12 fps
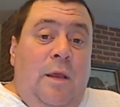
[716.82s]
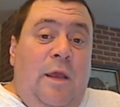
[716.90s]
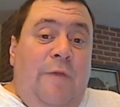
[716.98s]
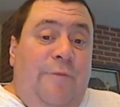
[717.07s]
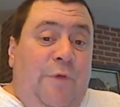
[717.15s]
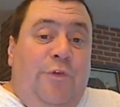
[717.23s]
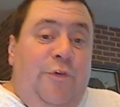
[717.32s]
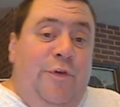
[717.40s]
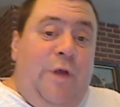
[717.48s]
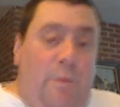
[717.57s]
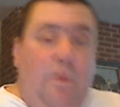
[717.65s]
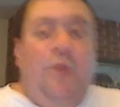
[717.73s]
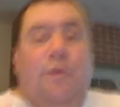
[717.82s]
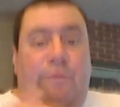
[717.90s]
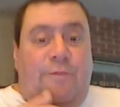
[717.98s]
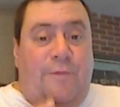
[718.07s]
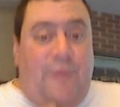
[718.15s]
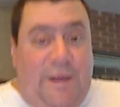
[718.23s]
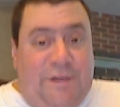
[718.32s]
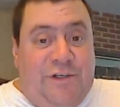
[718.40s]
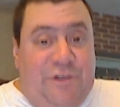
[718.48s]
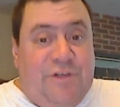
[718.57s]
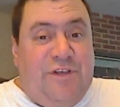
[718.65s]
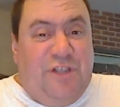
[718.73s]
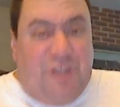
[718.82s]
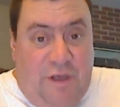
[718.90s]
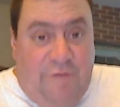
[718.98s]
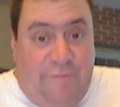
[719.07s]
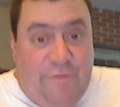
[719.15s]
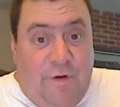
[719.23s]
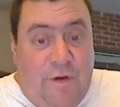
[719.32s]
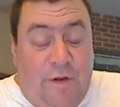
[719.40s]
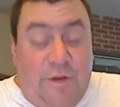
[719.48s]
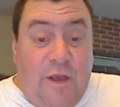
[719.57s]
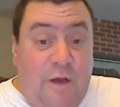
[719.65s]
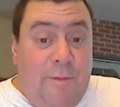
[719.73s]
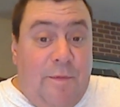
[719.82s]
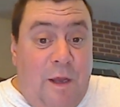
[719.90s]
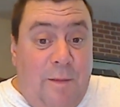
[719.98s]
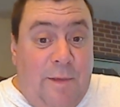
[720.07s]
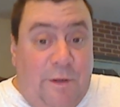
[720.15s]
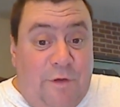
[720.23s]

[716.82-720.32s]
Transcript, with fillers: if you do not want your flesh to suffer and the upcoming